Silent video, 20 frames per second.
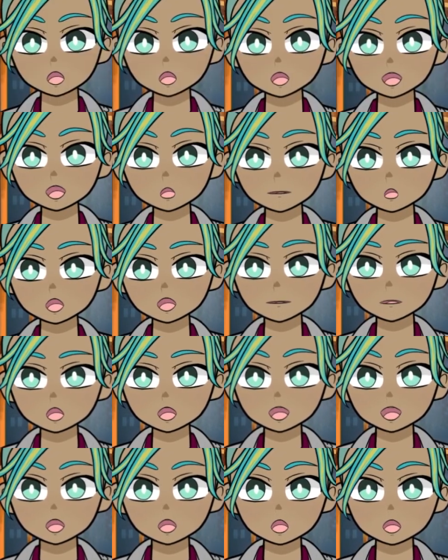they must
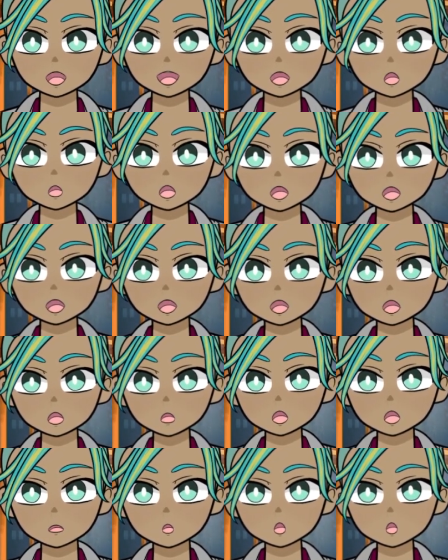pass a Constitution
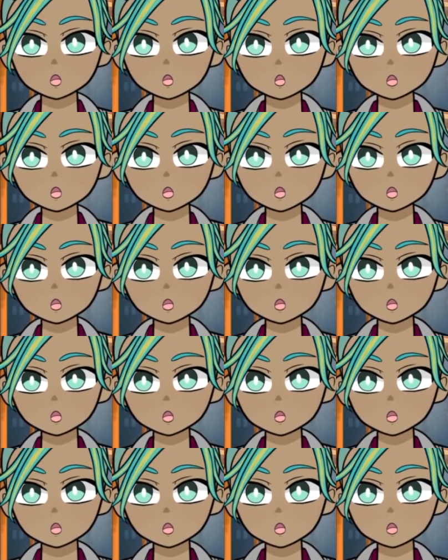saving throw